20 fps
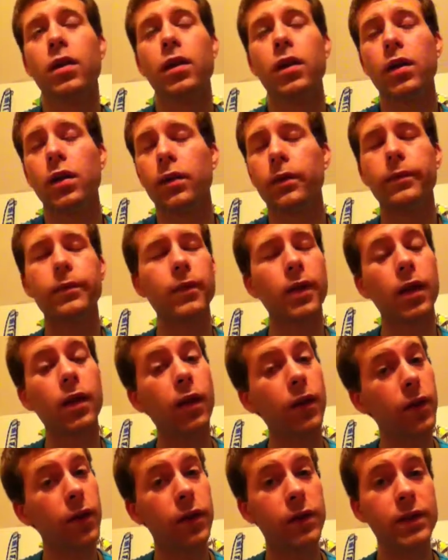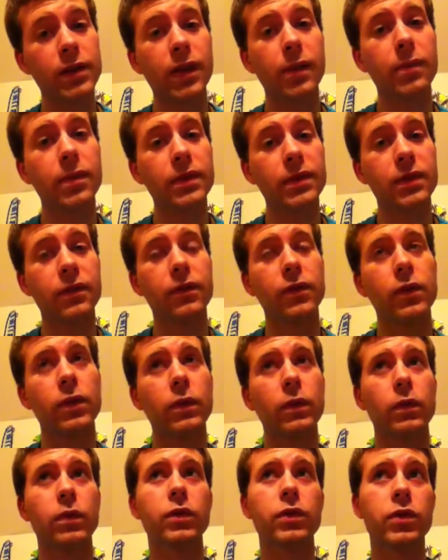you know, another good tip is if
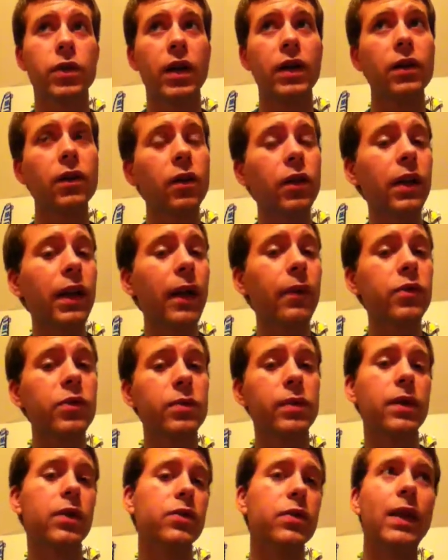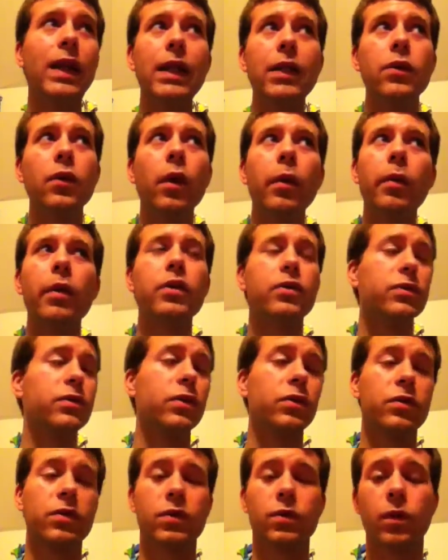you are trying to learn a language because you need to, or because
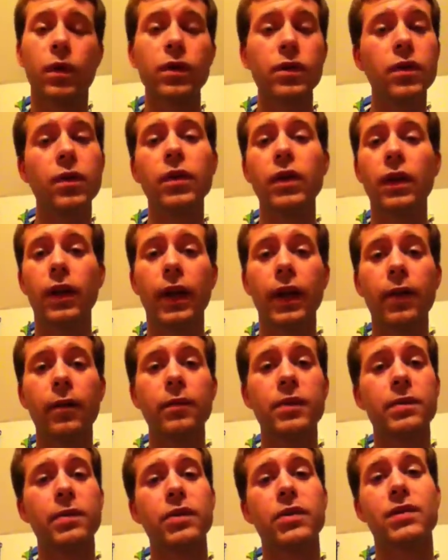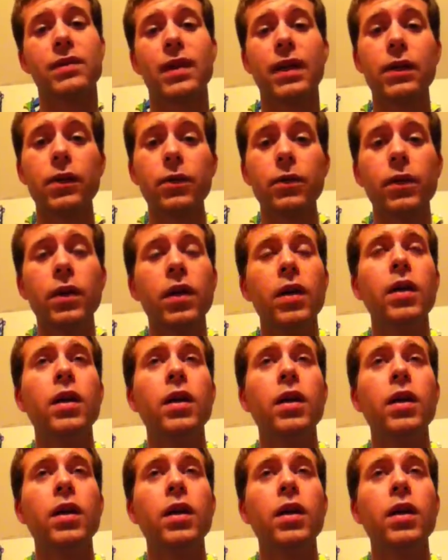you just want to and you like them as much as I do,